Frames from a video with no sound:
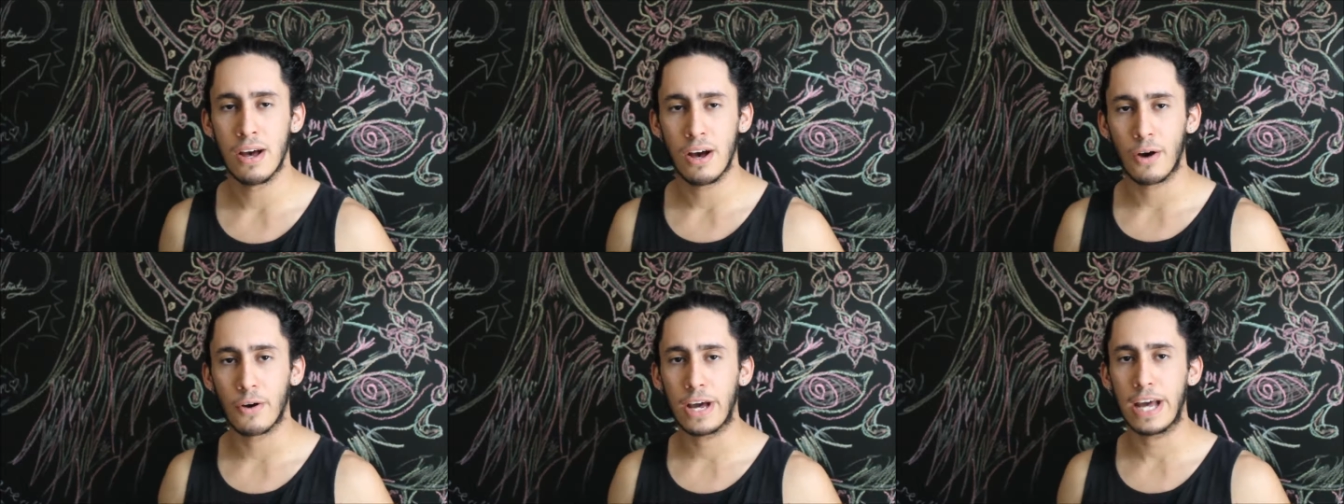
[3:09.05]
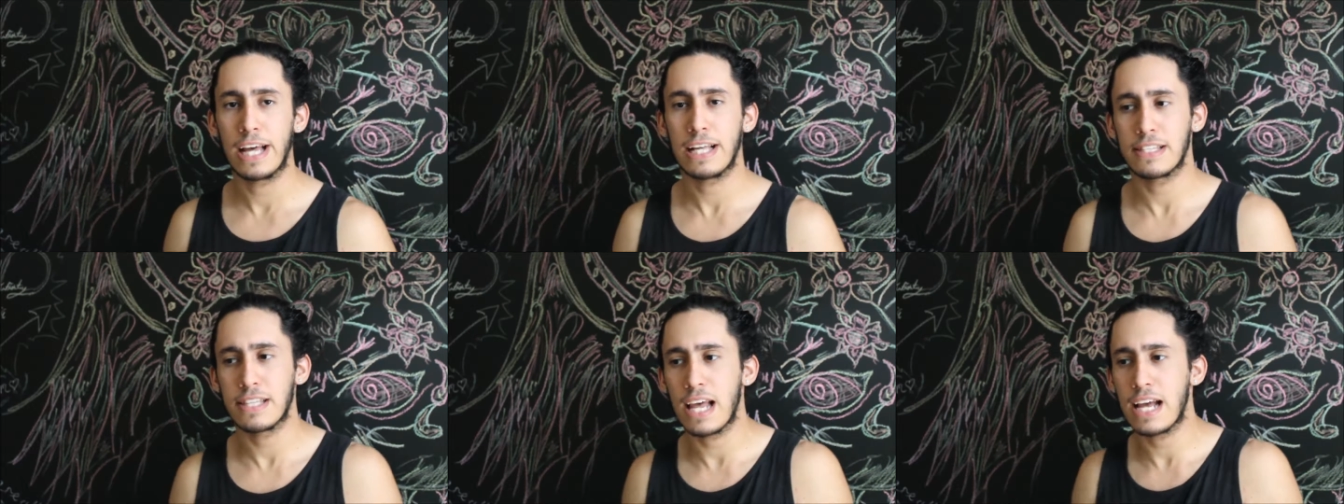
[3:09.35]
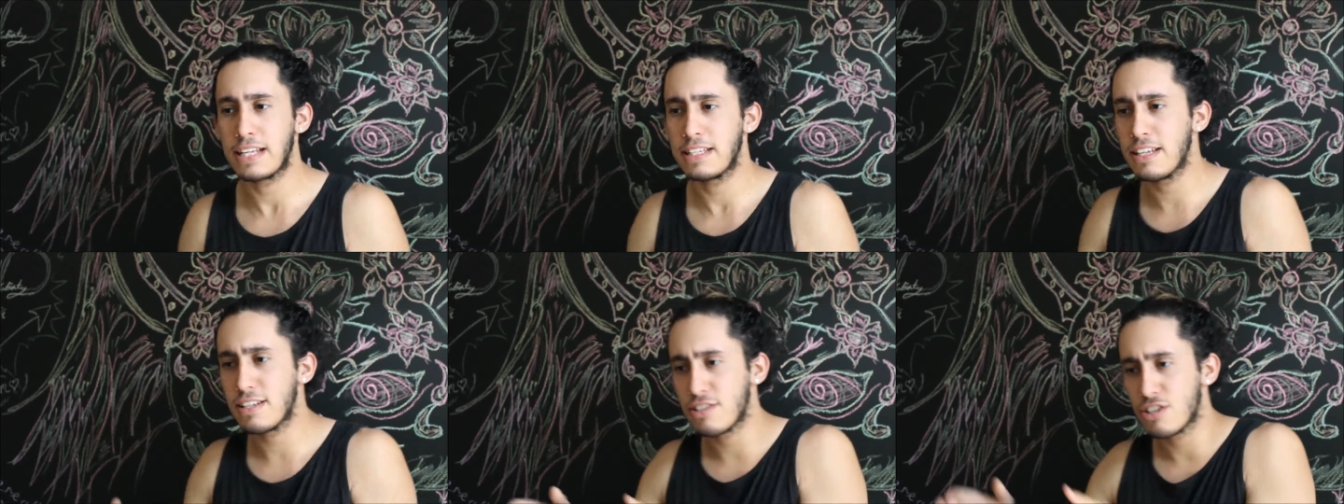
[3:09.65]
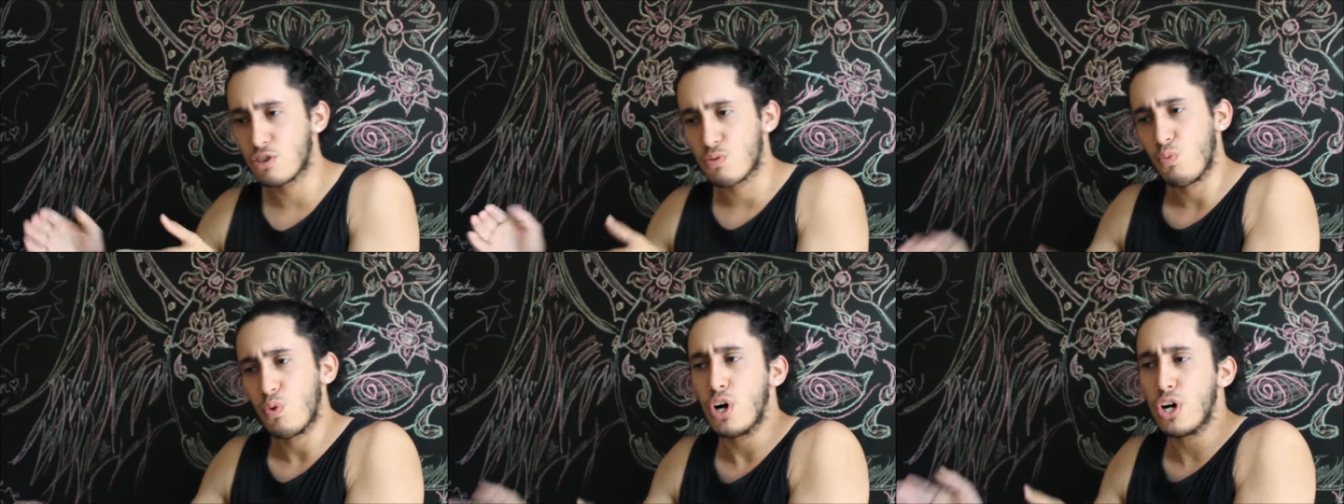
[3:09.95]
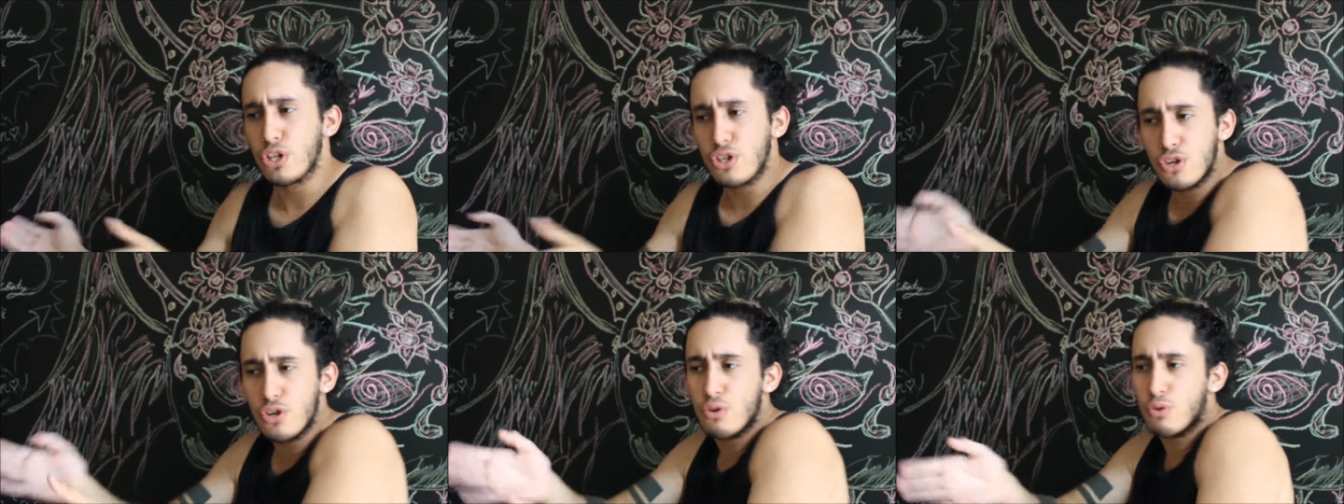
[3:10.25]
okay, it's like District
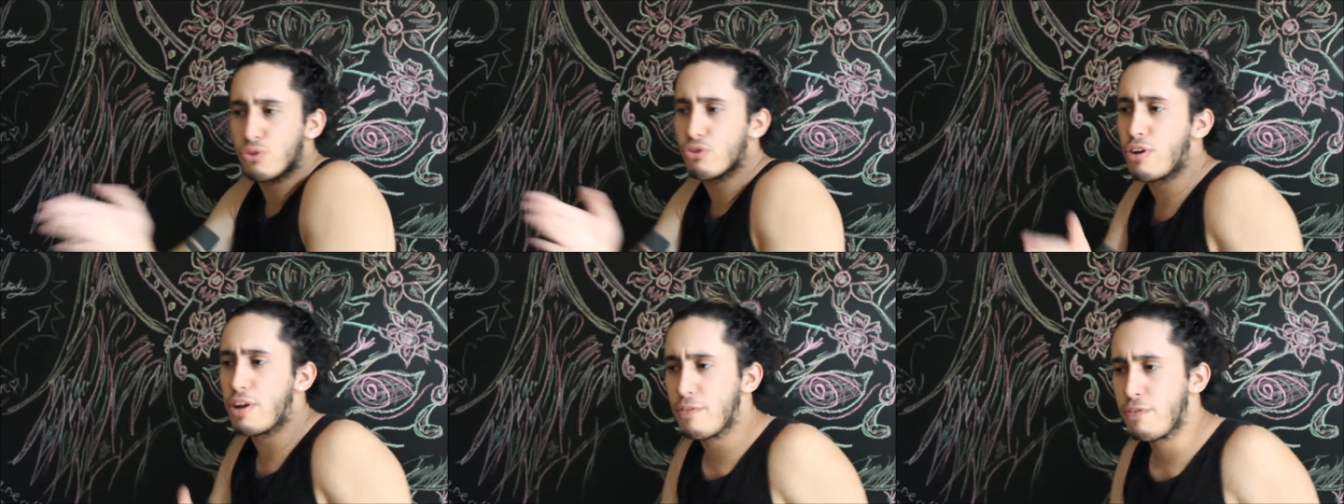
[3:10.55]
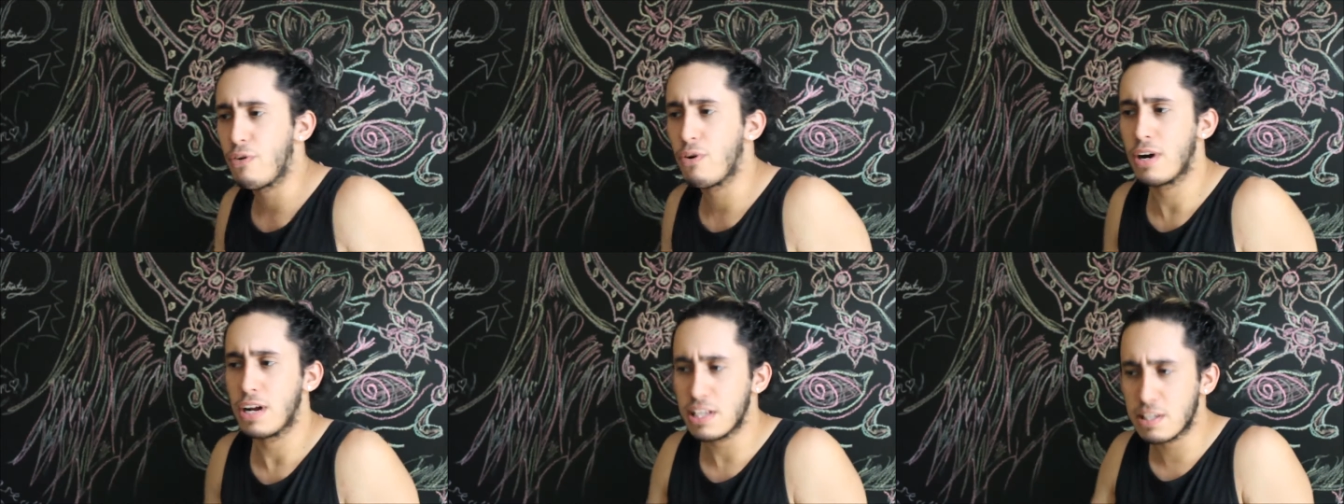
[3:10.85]
one, two, three, four.